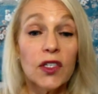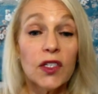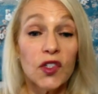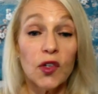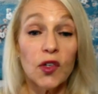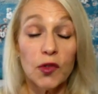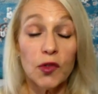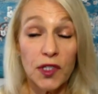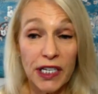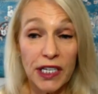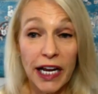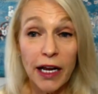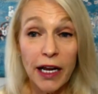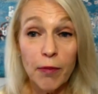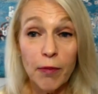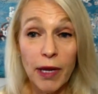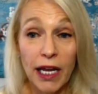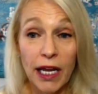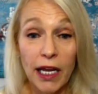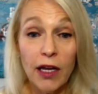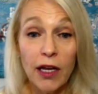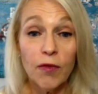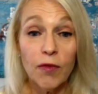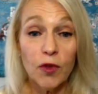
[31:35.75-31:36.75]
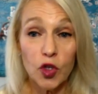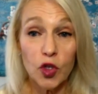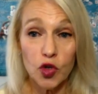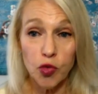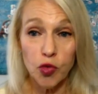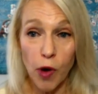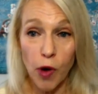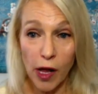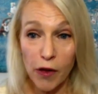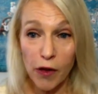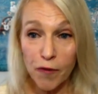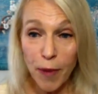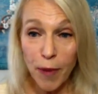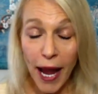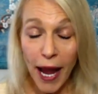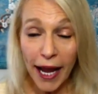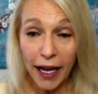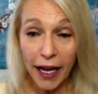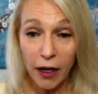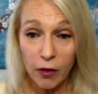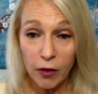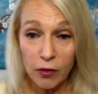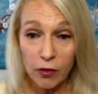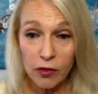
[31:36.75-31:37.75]
So Sammy, 12
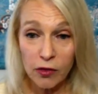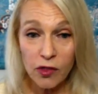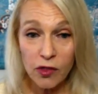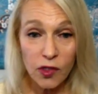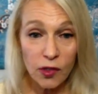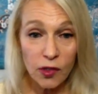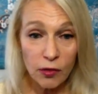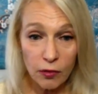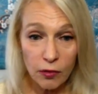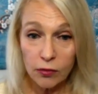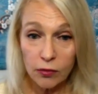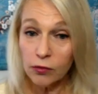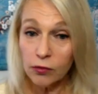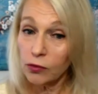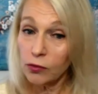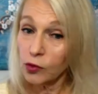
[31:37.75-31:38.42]
pounds,